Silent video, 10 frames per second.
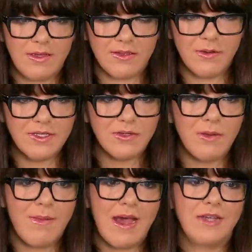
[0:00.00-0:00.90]
is always
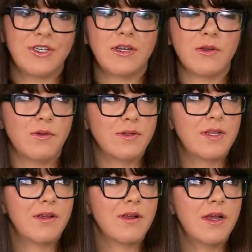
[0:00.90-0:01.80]
to imagine a
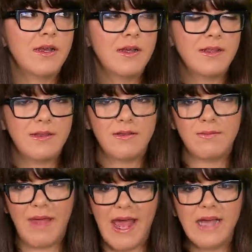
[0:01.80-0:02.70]
golden era
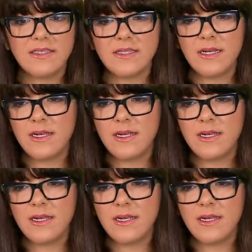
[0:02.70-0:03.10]
past.